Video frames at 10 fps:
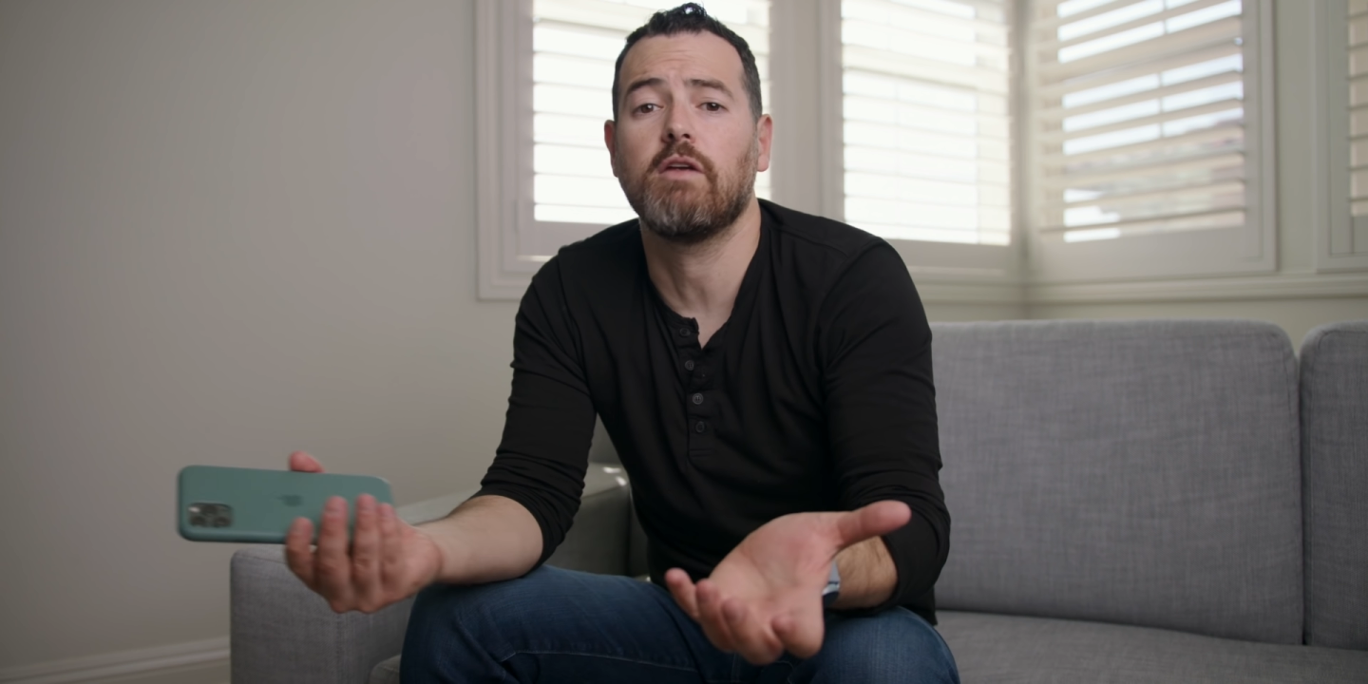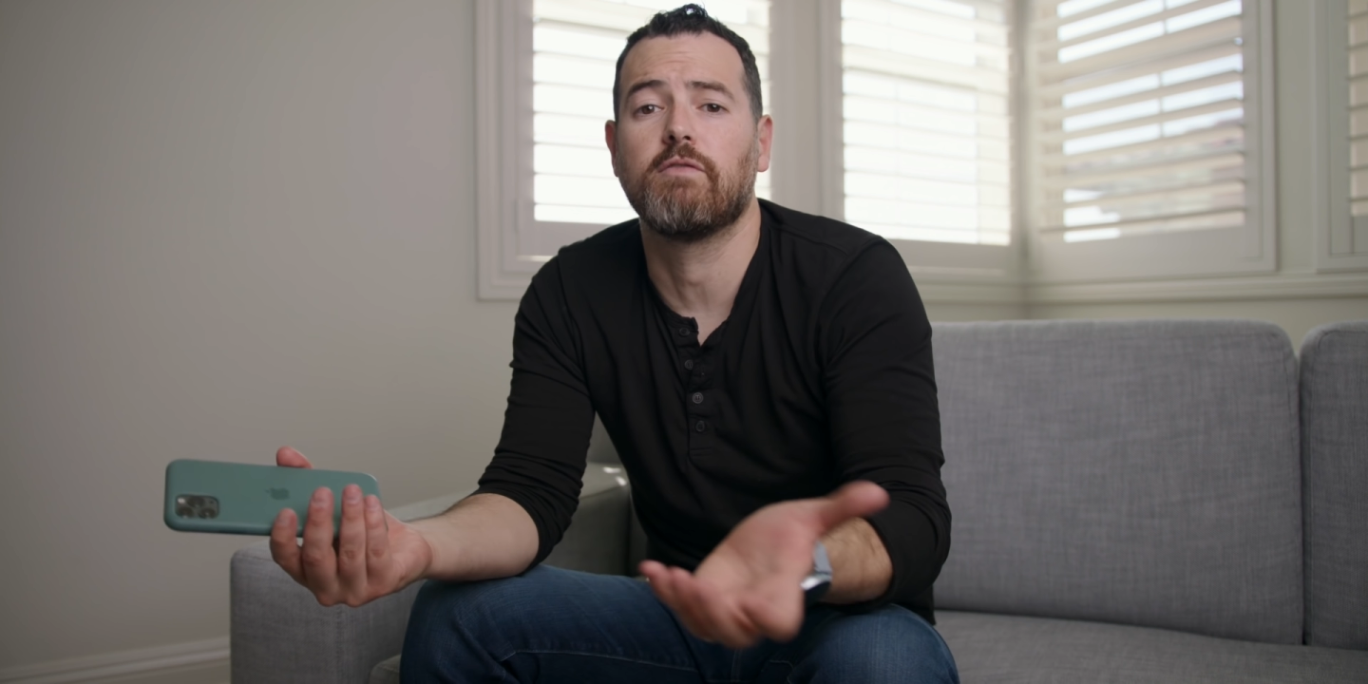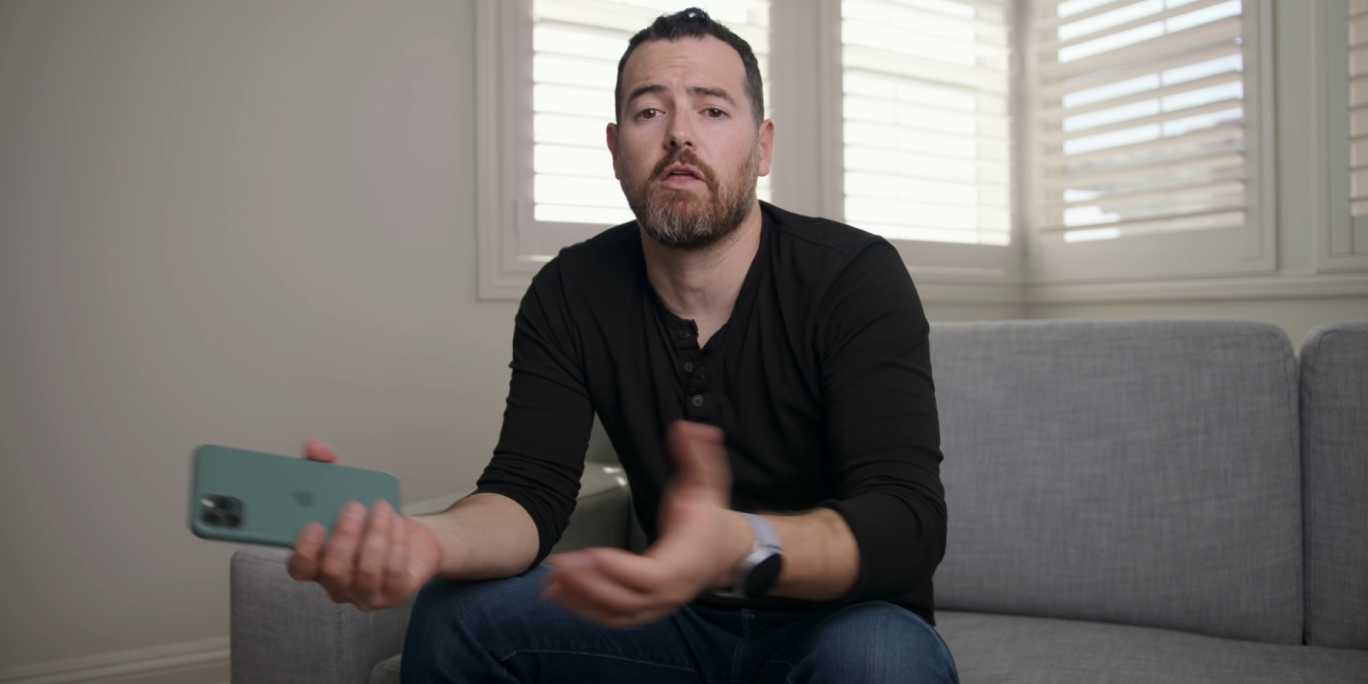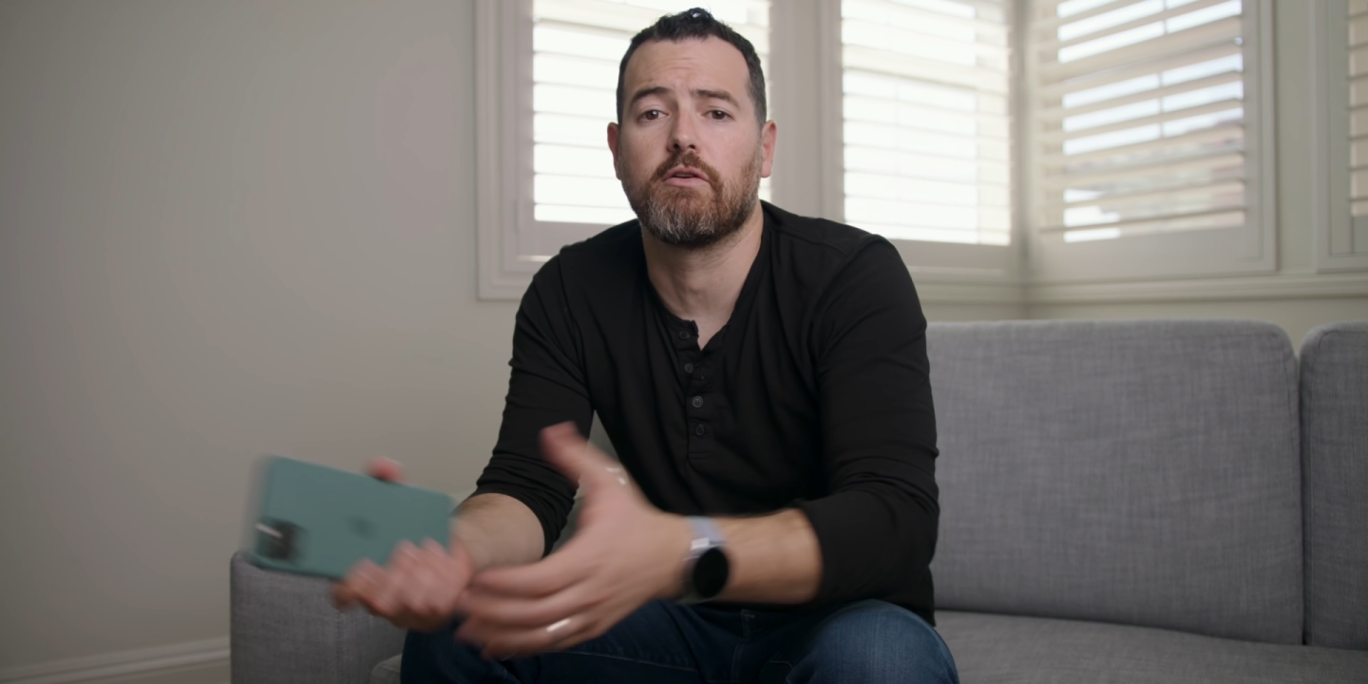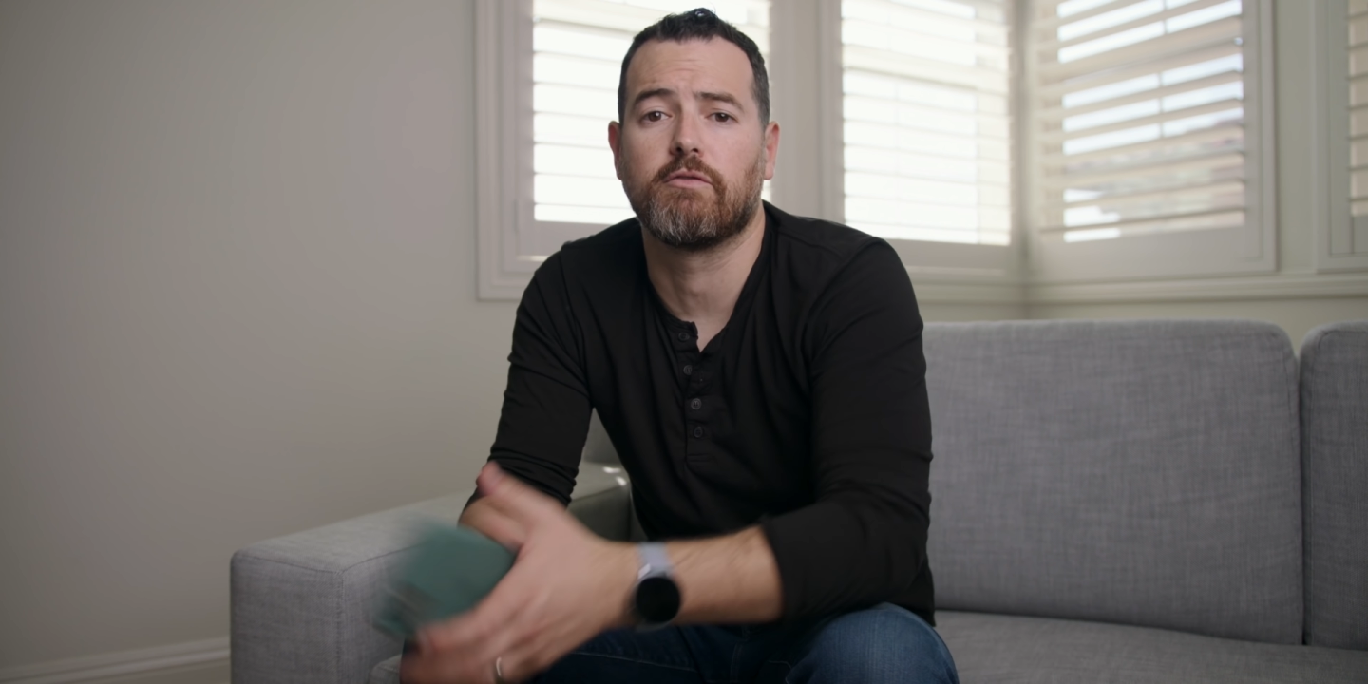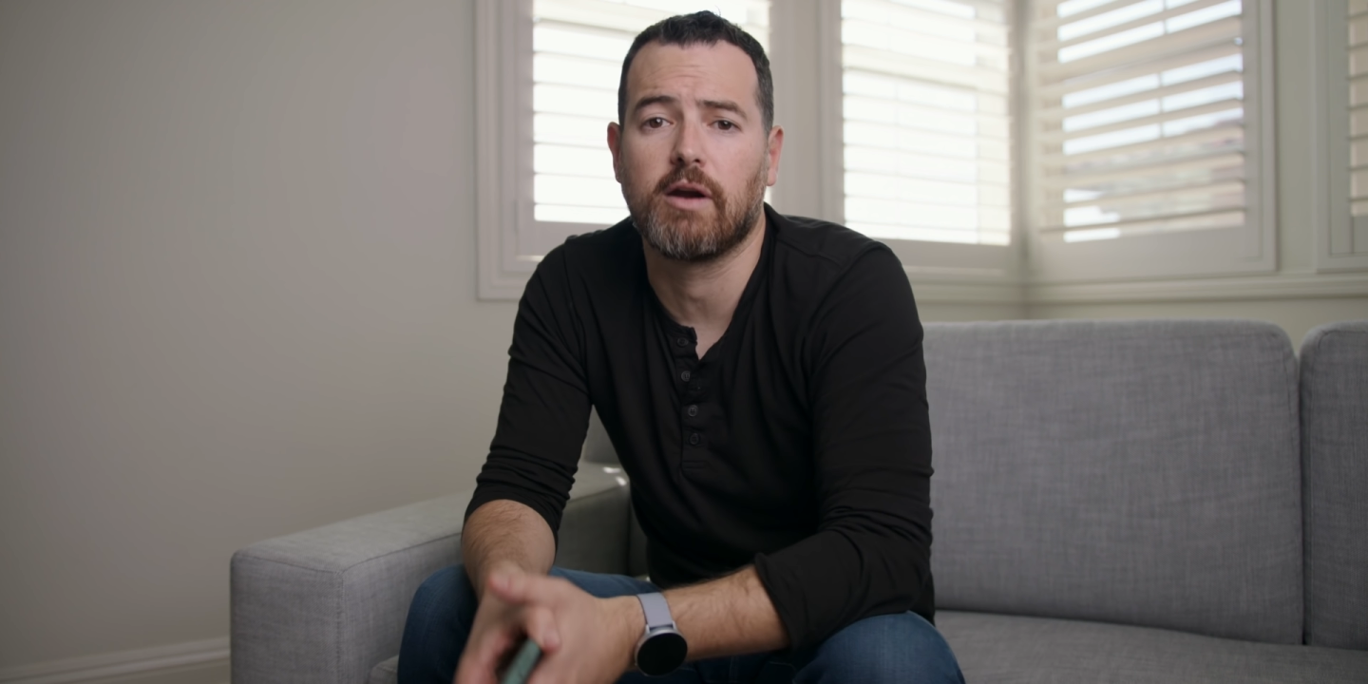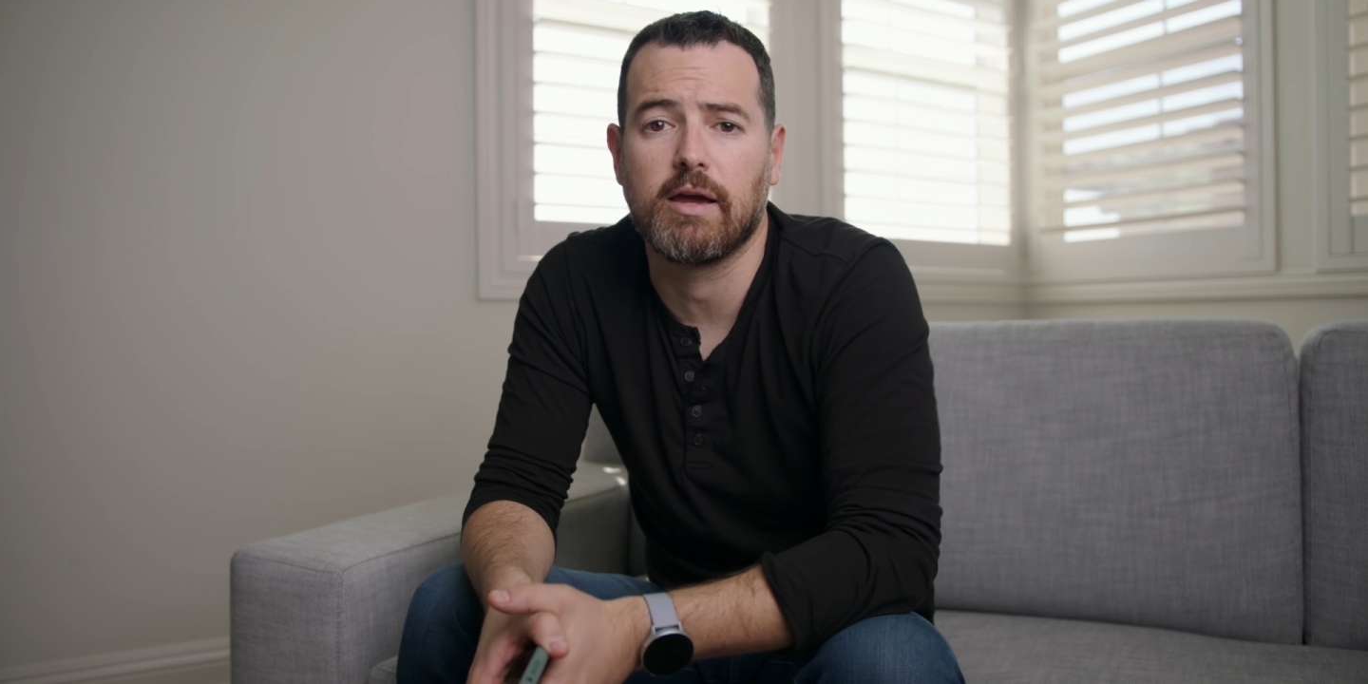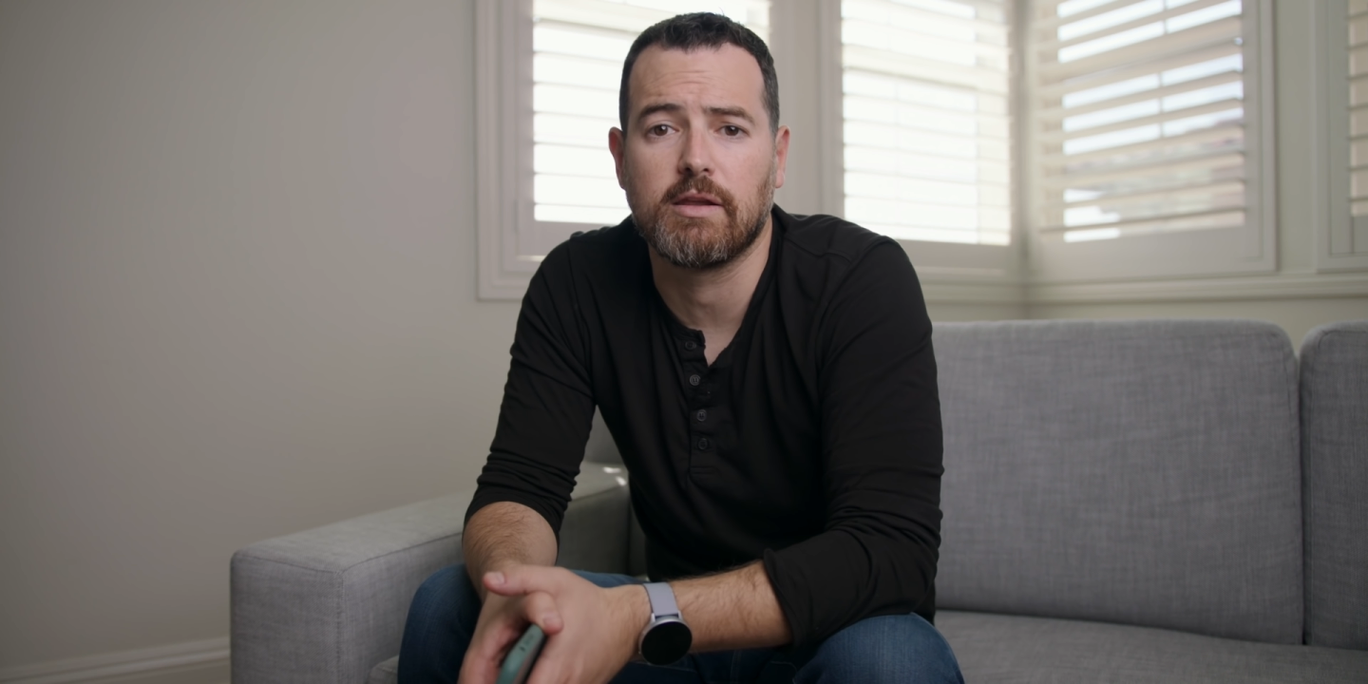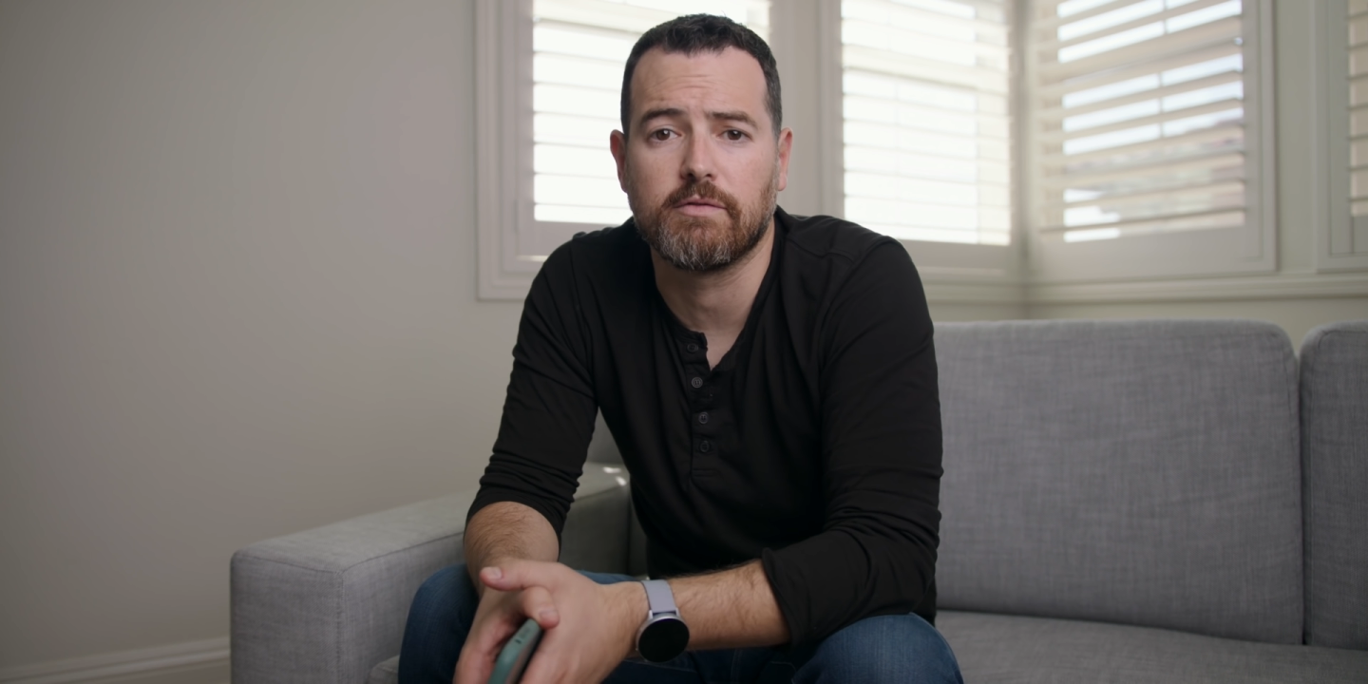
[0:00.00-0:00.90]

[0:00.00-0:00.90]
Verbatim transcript: of other variety